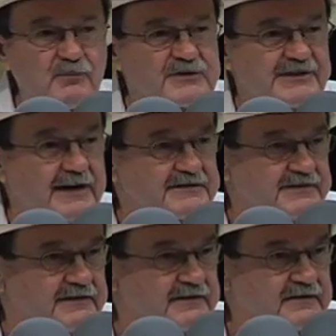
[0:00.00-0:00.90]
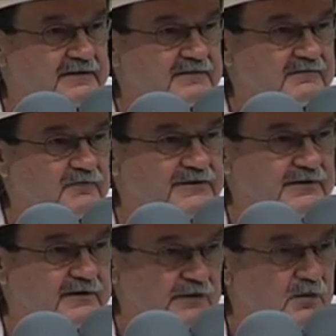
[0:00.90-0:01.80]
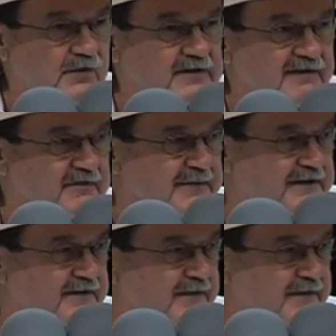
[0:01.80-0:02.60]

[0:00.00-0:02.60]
Wisconsin with your local government,